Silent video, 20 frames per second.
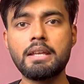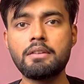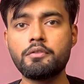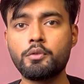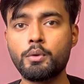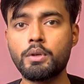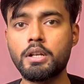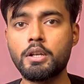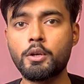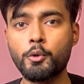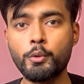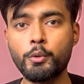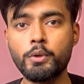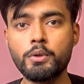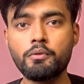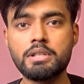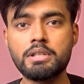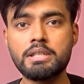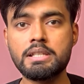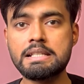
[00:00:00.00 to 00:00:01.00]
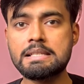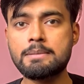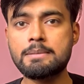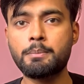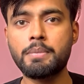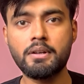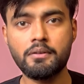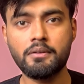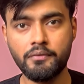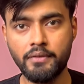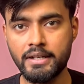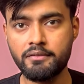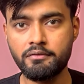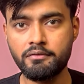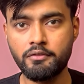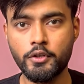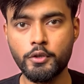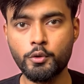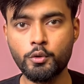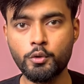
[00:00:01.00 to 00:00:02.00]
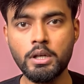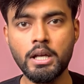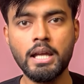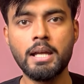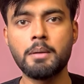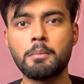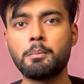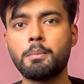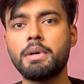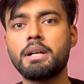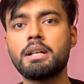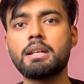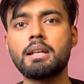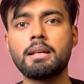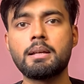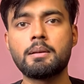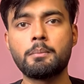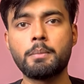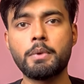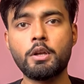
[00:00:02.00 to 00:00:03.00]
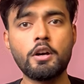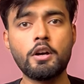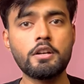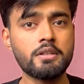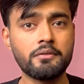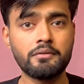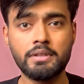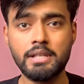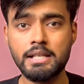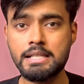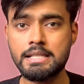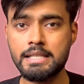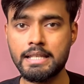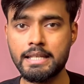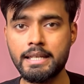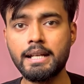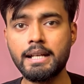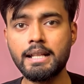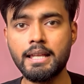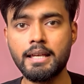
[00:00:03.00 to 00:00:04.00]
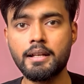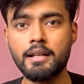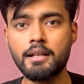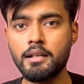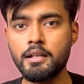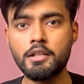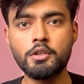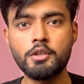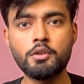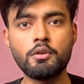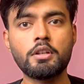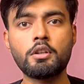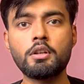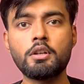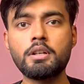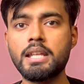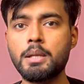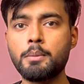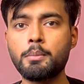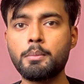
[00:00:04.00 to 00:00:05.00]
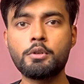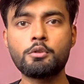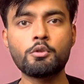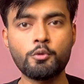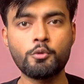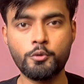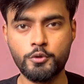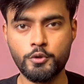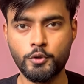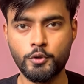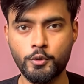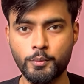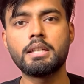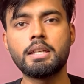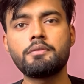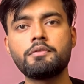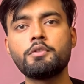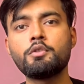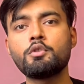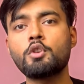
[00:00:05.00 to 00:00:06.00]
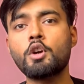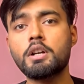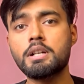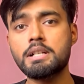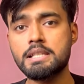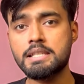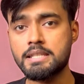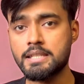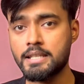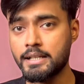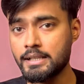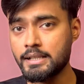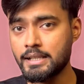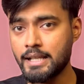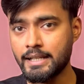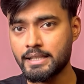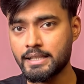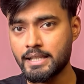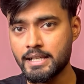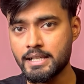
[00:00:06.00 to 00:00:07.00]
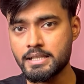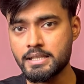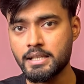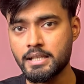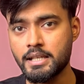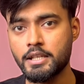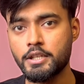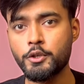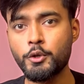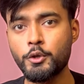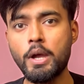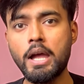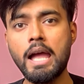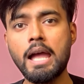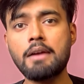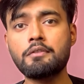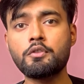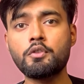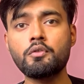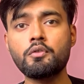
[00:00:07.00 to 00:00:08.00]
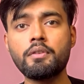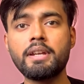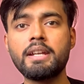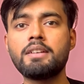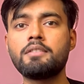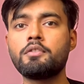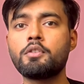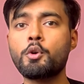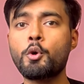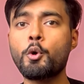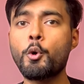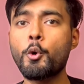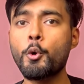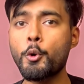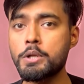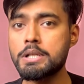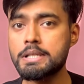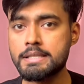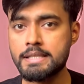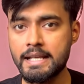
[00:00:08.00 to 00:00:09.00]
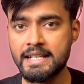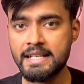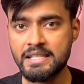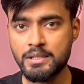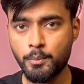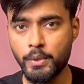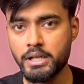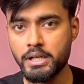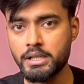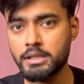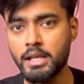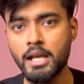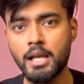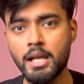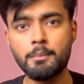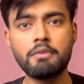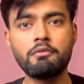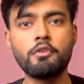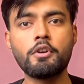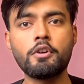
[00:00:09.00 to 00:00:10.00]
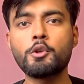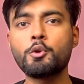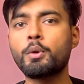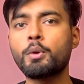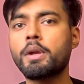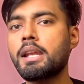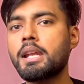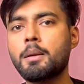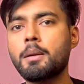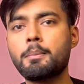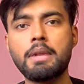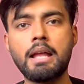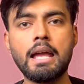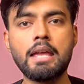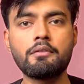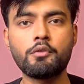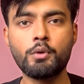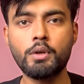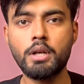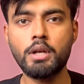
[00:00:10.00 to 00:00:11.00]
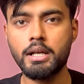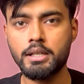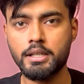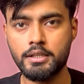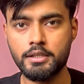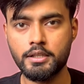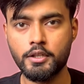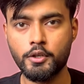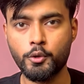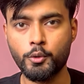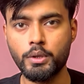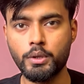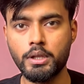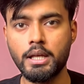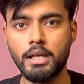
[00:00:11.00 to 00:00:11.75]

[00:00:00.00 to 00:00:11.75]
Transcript: for a role which is perfect for you, but because of this single error, you are not able to do so. If you got stuck like this, you have to wait for whole 6 months before you can apply for another role.